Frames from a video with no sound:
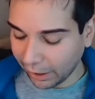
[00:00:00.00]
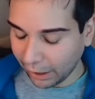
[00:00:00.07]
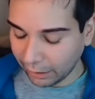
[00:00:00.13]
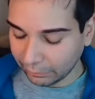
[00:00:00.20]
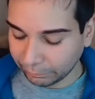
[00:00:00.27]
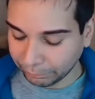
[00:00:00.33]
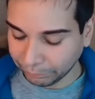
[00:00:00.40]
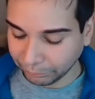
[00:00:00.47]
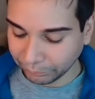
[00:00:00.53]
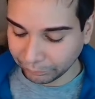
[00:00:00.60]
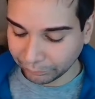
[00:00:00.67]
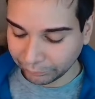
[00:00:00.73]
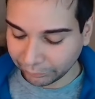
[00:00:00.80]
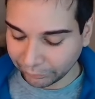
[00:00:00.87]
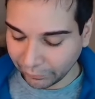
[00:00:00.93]

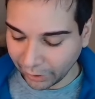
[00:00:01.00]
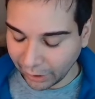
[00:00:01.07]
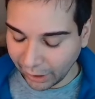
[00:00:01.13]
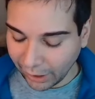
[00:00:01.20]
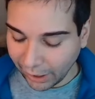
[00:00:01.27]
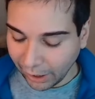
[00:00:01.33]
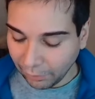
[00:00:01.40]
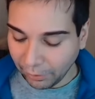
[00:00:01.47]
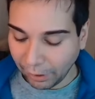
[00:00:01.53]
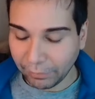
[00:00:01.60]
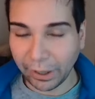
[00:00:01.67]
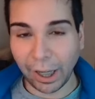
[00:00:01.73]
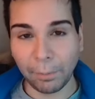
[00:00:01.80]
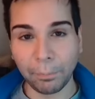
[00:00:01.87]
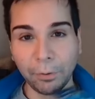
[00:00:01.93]
We have
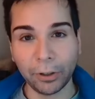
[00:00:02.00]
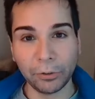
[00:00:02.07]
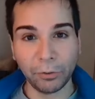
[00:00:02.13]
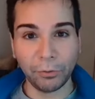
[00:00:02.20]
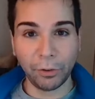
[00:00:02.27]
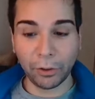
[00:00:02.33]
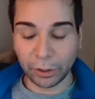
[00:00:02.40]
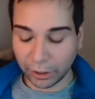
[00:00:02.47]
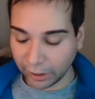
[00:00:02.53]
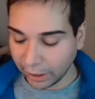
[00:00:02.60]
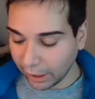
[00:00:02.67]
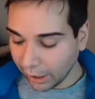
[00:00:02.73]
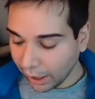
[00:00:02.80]
the Empress reversed.